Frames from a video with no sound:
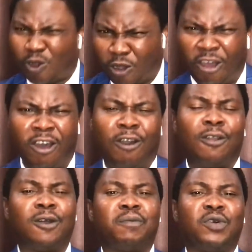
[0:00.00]

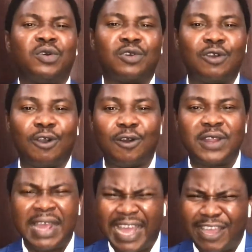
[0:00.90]
Call upon God
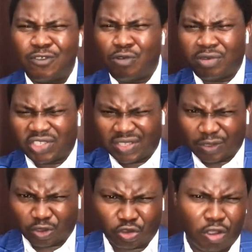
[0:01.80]
and you will see
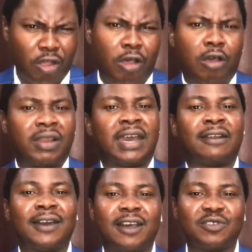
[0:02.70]
turn
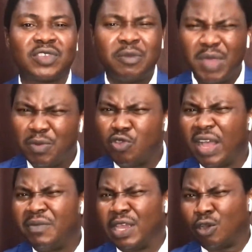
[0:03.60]
around. Maybe you
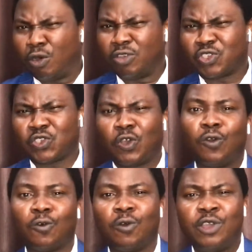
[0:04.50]
have been caused
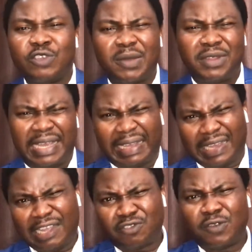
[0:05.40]
sorrow. You have been
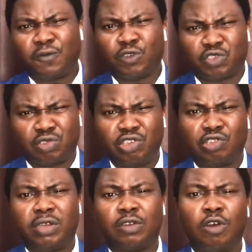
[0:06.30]
encountering frustration in